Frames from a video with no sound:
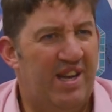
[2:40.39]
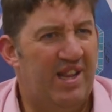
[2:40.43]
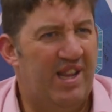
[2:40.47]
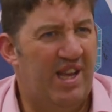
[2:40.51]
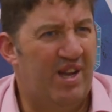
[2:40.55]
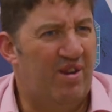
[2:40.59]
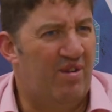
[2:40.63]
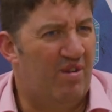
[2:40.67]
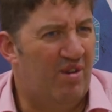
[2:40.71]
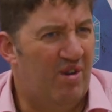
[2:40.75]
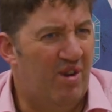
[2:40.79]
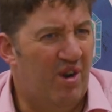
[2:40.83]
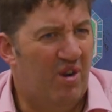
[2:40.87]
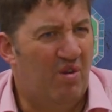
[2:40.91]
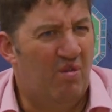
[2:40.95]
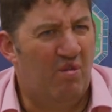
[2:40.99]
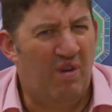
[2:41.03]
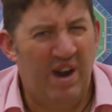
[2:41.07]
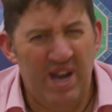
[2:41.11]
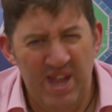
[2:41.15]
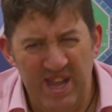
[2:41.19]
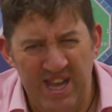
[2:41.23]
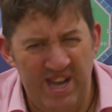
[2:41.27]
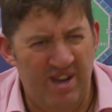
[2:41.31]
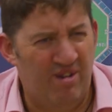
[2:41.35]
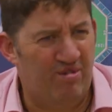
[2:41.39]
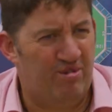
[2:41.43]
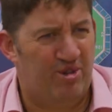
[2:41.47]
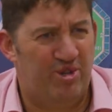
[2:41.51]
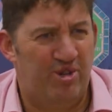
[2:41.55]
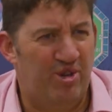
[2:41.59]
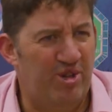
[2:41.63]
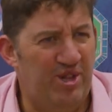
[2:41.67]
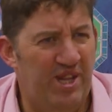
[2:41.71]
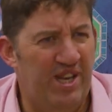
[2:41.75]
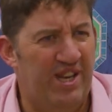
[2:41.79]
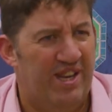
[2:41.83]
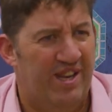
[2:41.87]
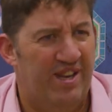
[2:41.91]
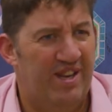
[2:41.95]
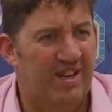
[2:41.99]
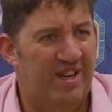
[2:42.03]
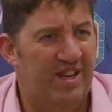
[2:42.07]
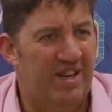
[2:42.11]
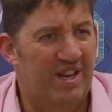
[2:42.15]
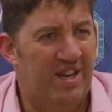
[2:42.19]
Like, why the hell should they?